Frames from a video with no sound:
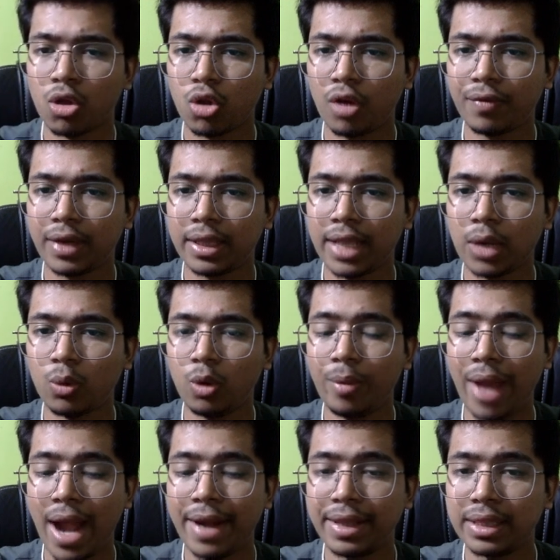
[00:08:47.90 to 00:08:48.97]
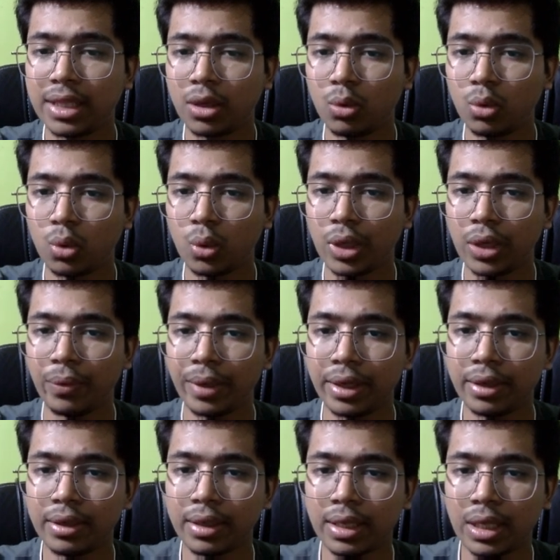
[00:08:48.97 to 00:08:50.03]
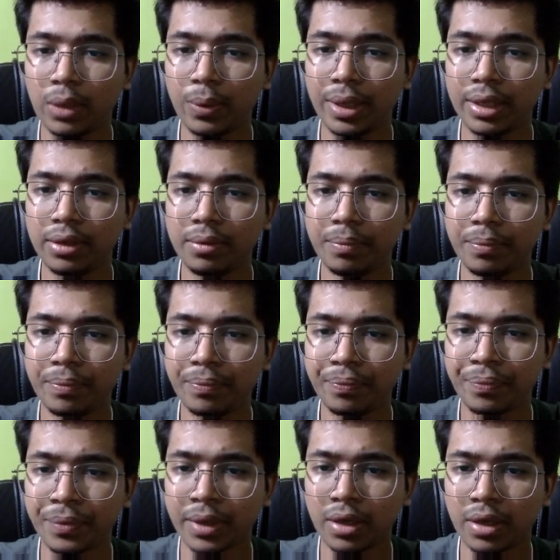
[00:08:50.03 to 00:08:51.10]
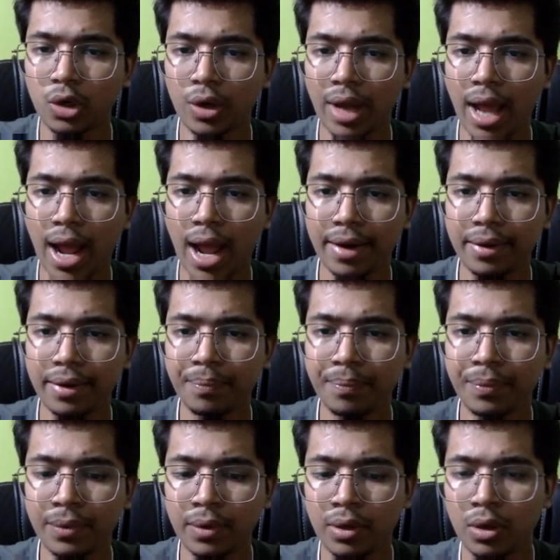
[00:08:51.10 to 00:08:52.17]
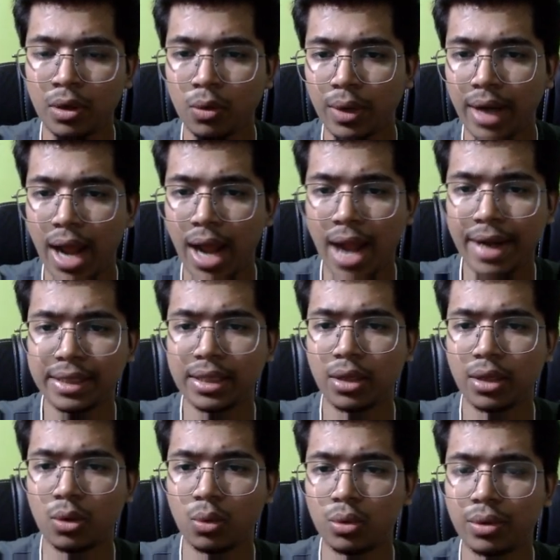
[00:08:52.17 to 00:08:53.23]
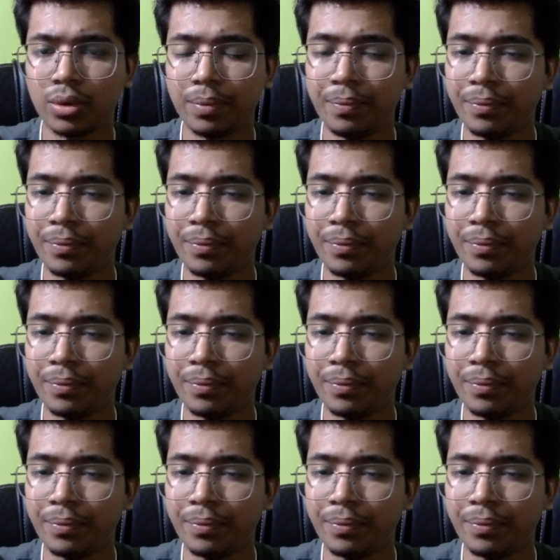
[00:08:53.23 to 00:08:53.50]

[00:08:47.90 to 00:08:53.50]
So after that we'll be adding the root to kiwi dot add, we're adding the root.